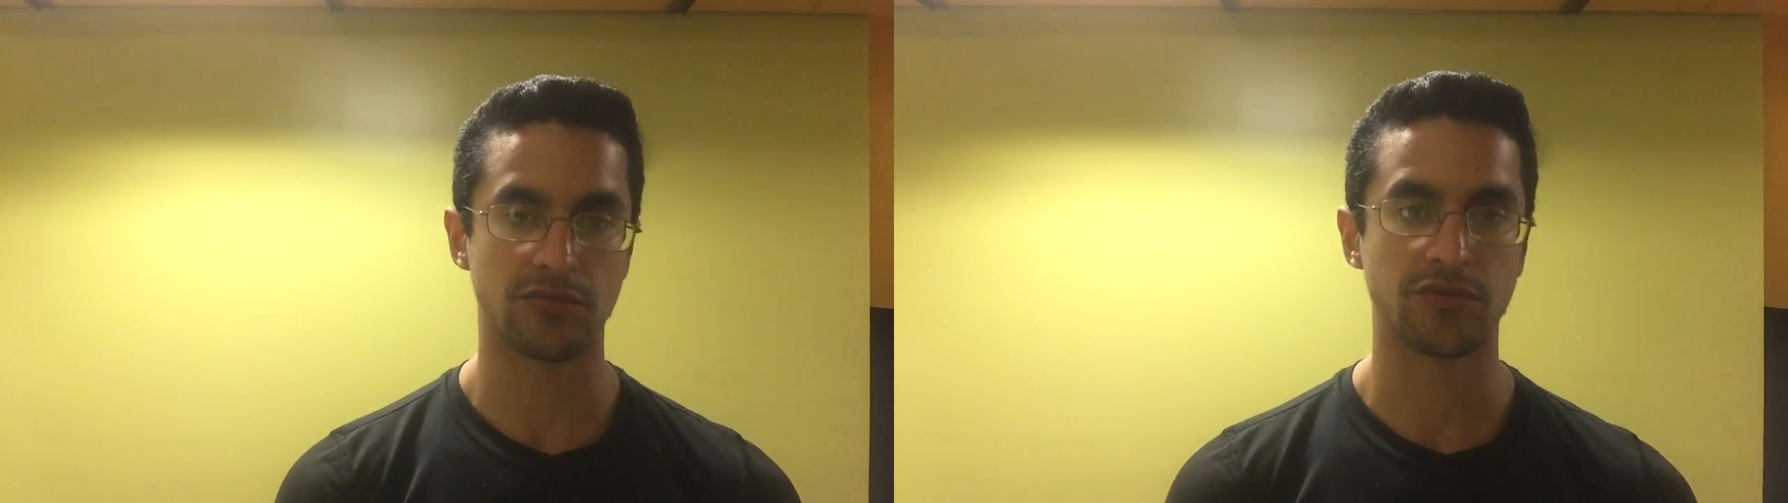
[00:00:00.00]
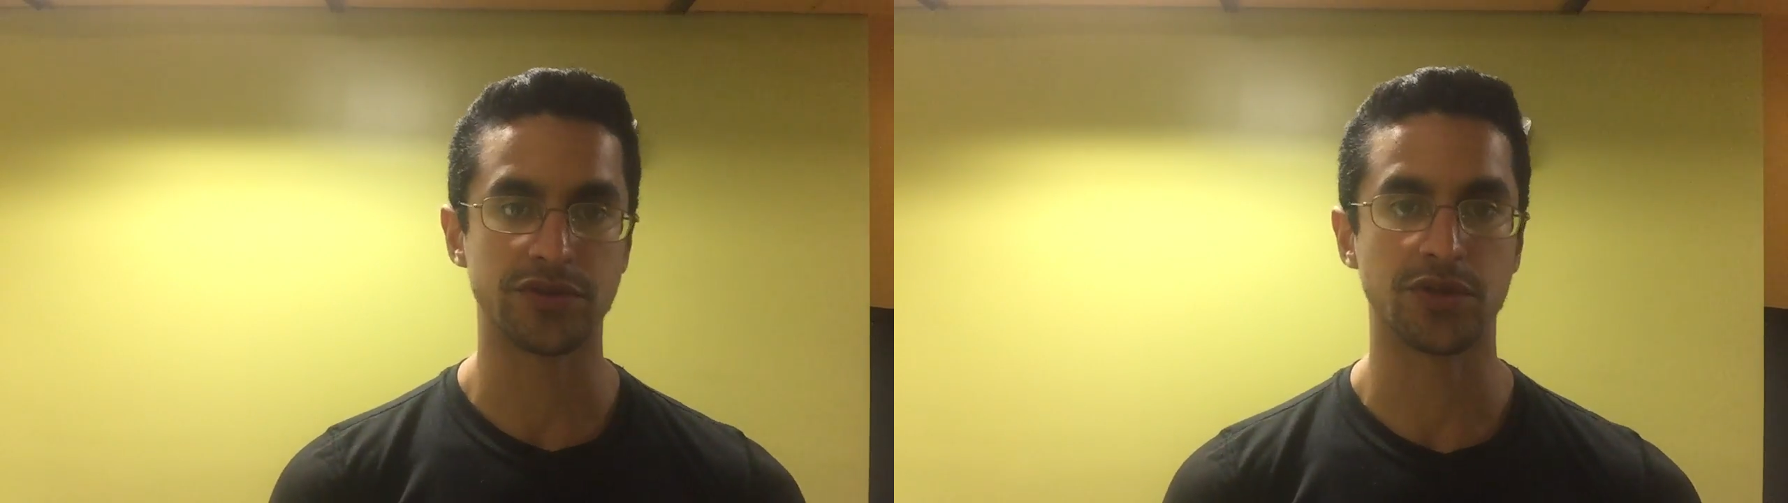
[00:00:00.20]

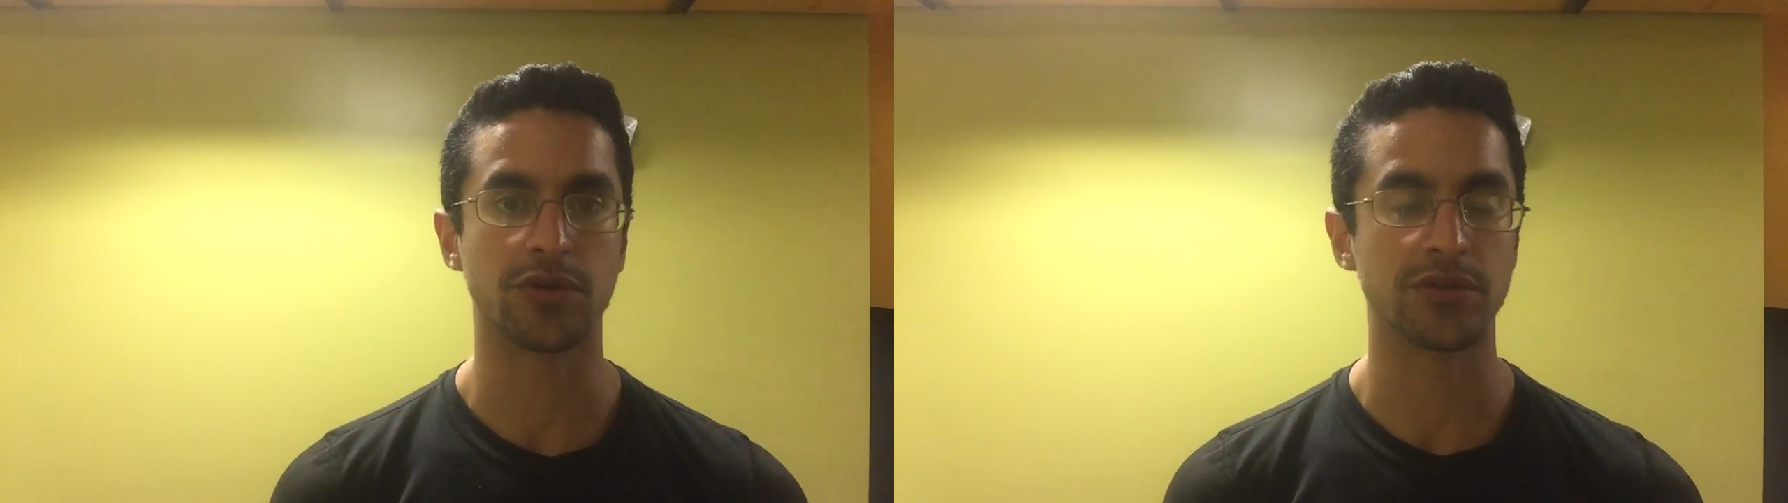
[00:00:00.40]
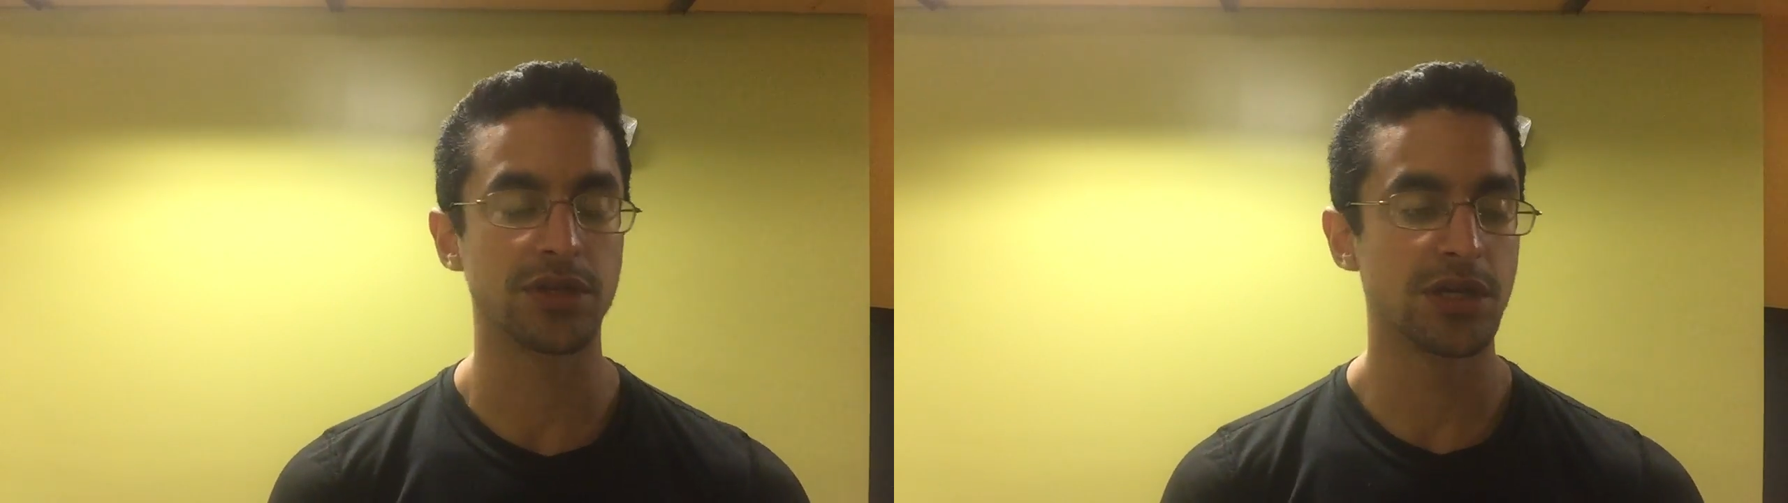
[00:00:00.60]

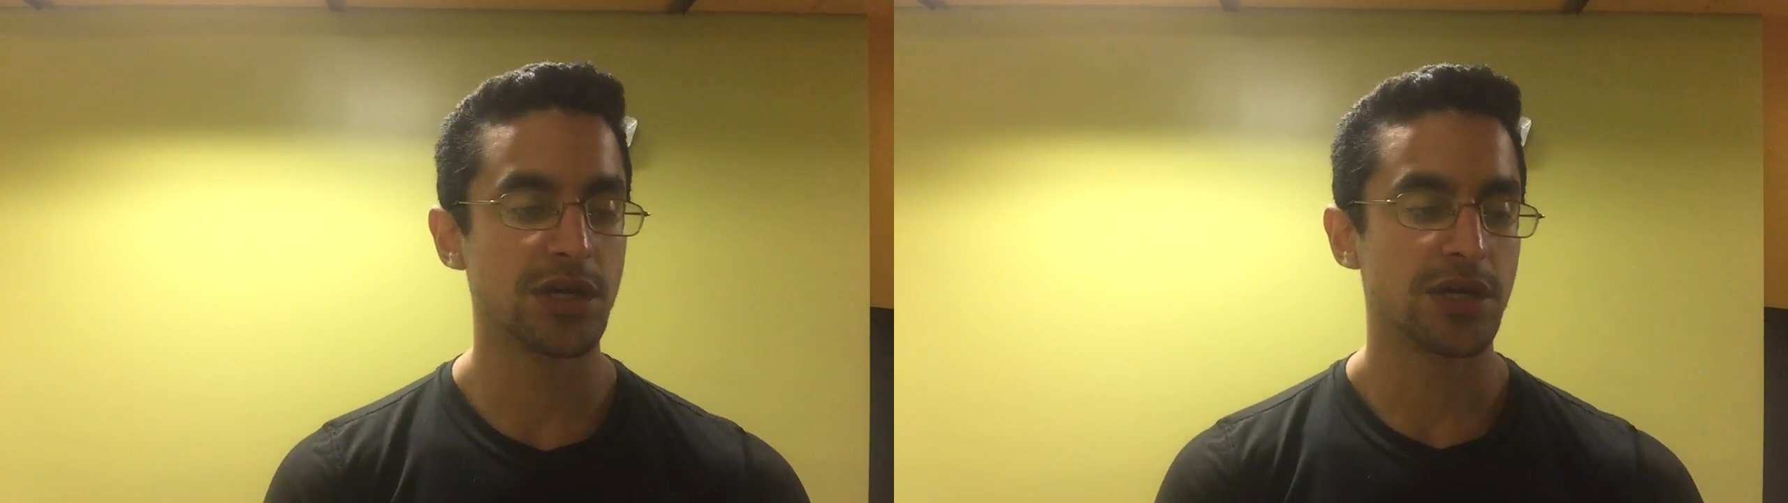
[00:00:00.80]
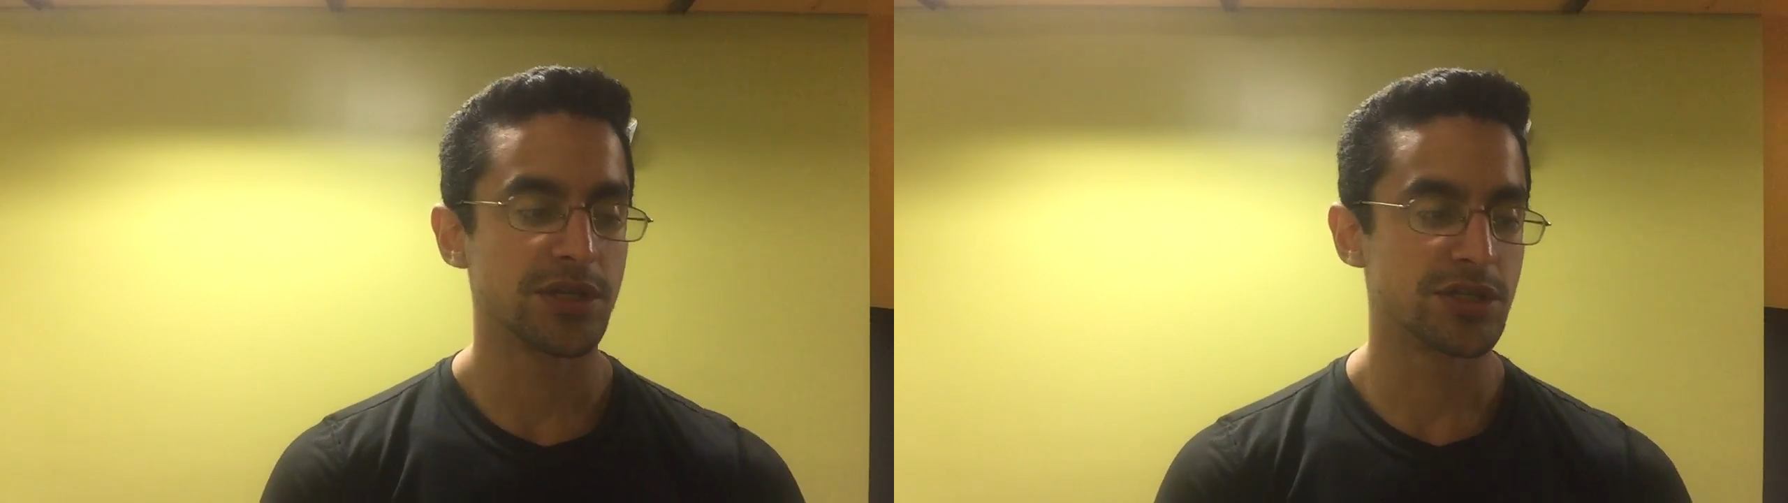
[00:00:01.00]
result.
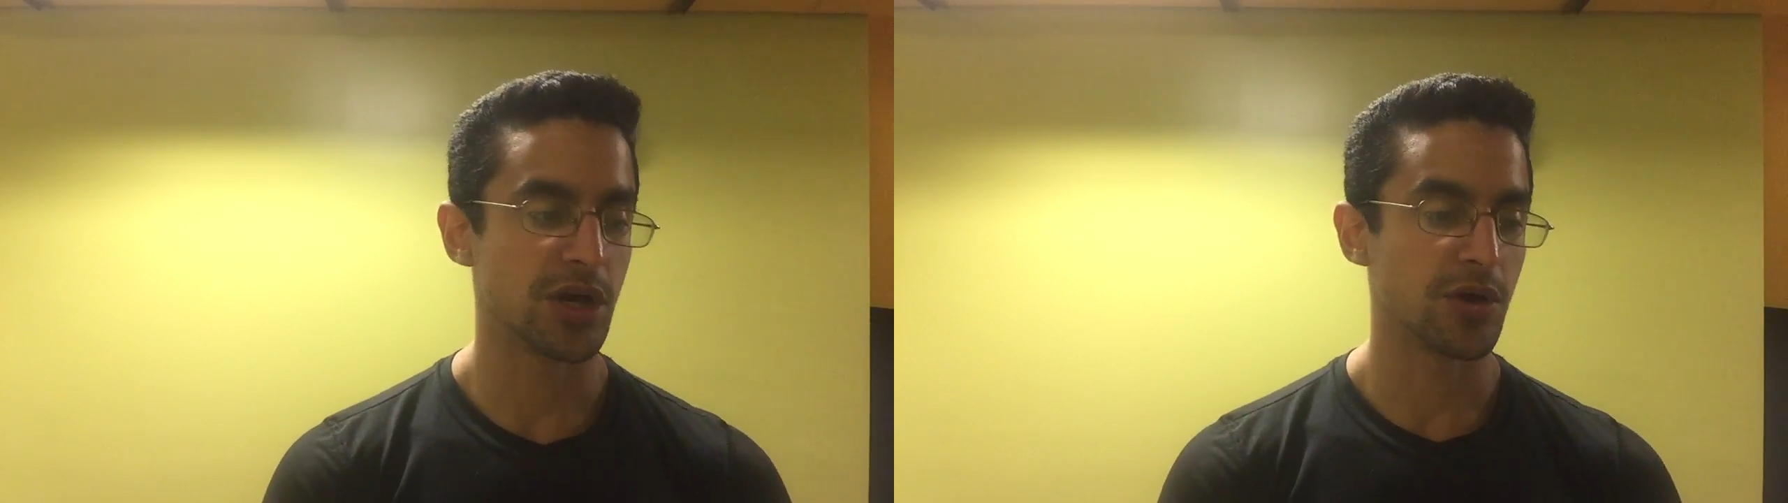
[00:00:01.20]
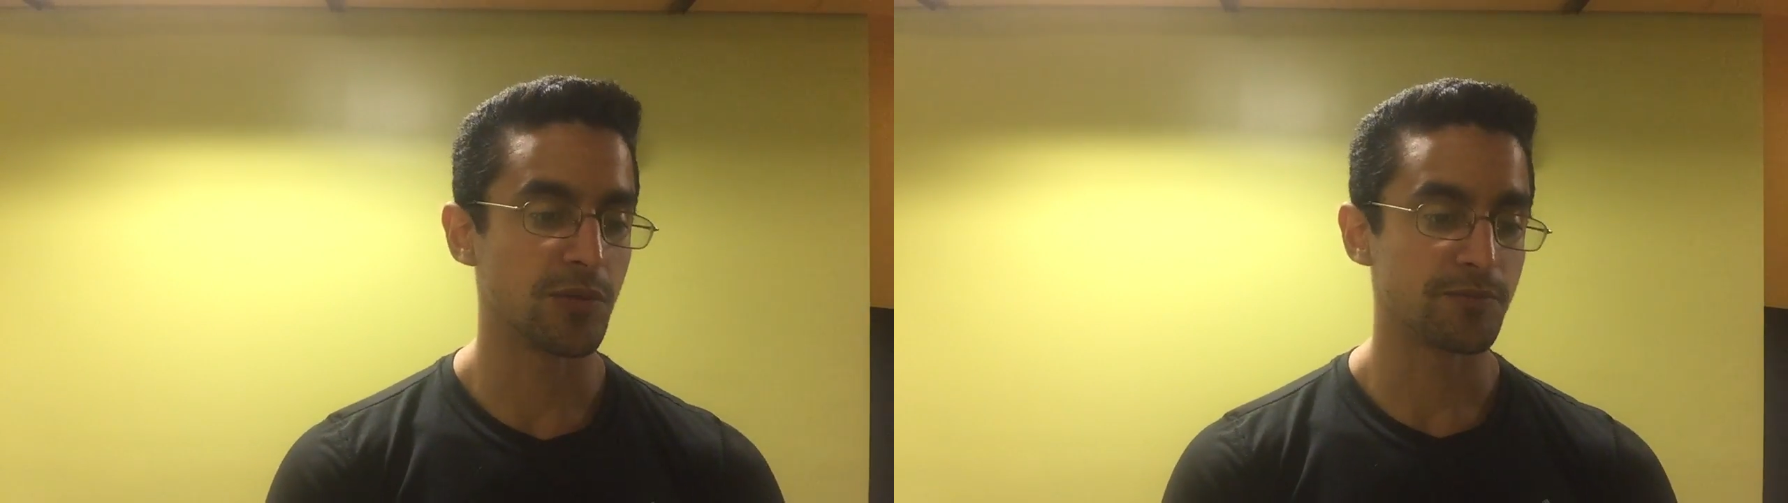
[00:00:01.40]

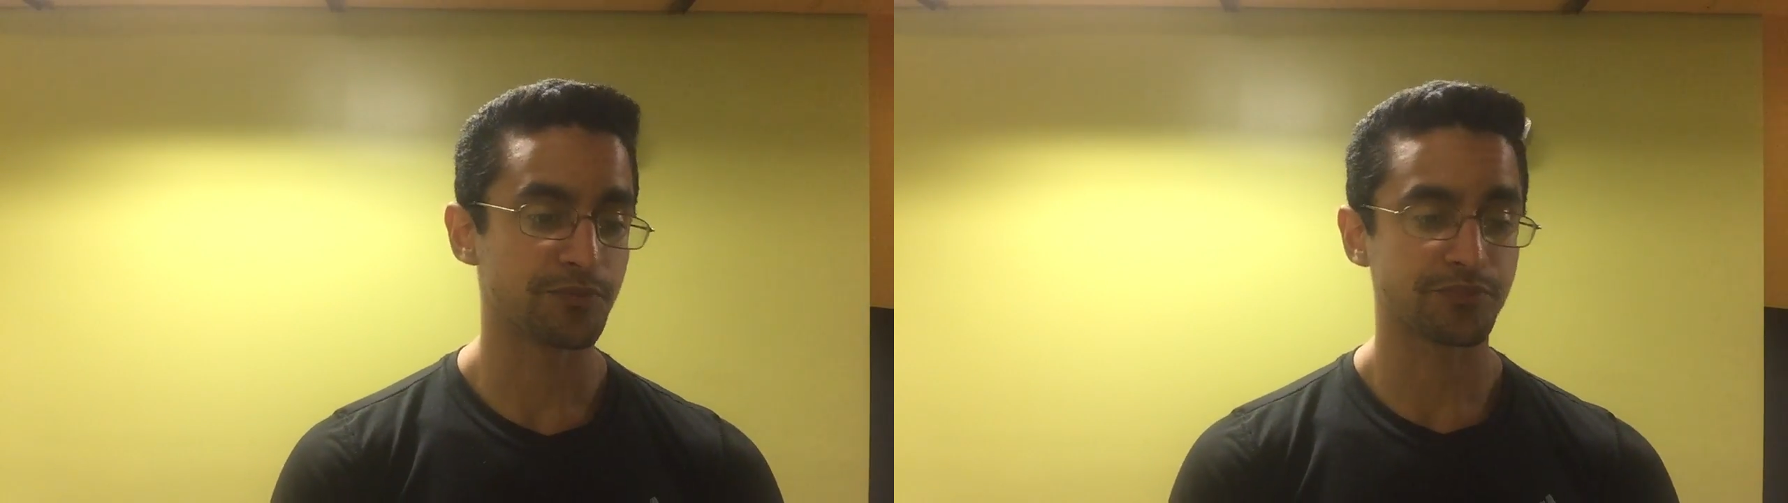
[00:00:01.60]
So